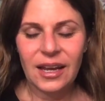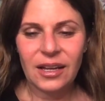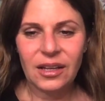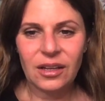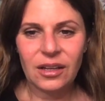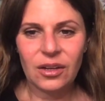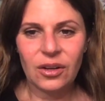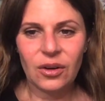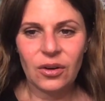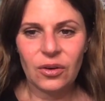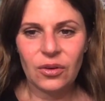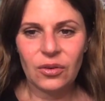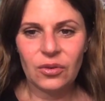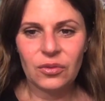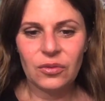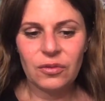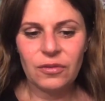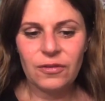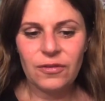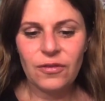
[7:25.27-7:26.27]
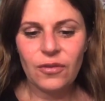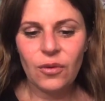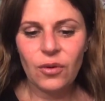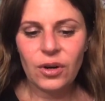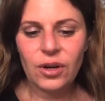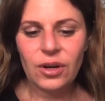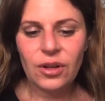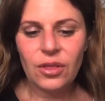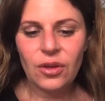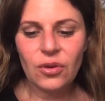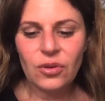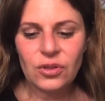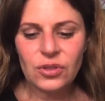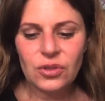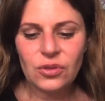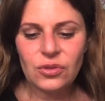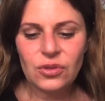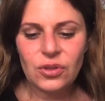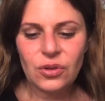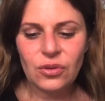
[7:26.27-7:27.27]
you know for those
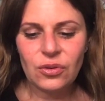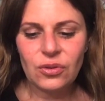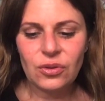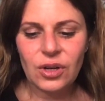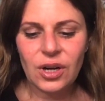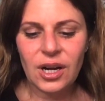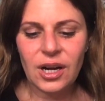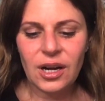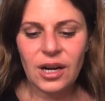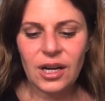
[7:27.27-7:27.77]
who don't